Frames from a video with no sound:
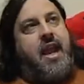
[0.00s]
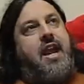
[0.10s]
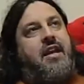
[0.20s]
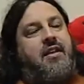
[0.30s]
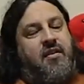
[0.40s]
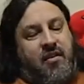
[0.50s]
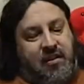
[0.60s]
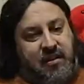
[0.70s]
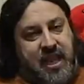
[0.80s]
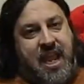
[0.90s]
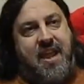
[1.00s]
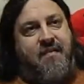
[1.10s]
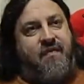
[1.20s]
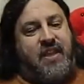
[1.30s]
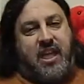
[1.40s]
and
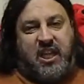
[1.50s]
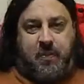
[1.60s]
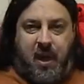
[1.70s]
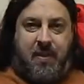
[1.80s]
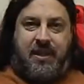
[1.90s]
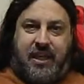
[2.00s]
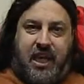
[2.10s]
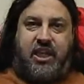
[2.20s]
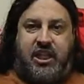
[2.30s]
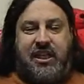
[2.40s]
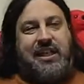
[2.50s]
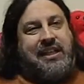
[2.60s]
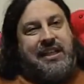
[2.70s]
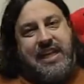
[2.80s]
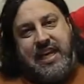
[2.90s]
have the
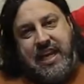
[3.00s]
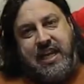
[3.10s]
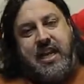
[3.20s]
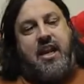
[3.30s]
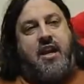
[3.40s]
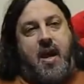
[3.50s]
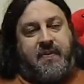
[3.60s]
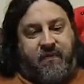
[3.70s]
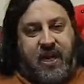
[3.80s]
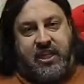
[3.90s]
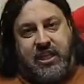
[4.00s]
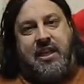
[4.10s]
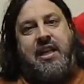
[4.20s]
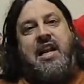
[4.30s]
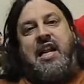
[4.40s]
experimentation lead and
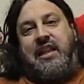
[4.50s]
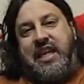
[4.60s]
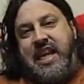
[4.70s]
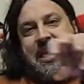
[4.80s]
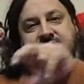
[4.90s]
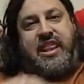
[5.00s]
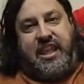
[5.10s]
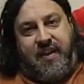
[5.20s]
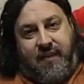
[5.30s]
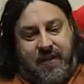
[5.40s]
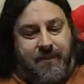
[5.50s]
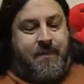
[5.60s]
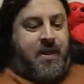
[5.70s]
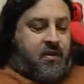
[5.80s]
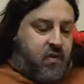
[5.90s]
observation lead theory.
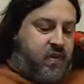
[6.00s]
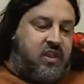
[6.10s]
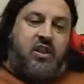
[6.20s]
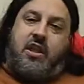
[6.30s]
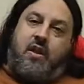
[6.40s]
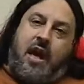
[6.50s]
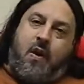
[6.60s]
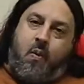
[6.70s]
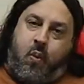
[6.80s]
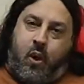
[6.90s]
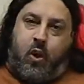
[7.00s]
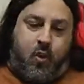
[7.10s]
So this is how we're